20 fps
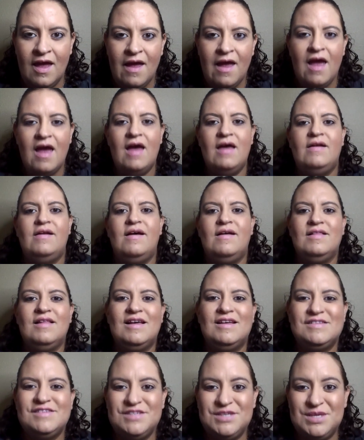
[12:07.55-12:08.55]
And I'll
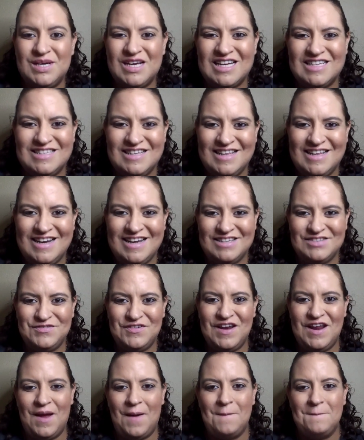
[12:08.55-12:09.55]
see you guys in the next
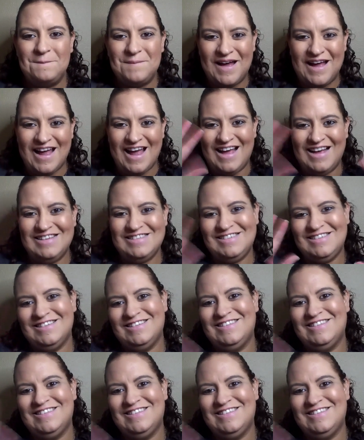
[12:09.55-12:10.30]
video. Bye guys!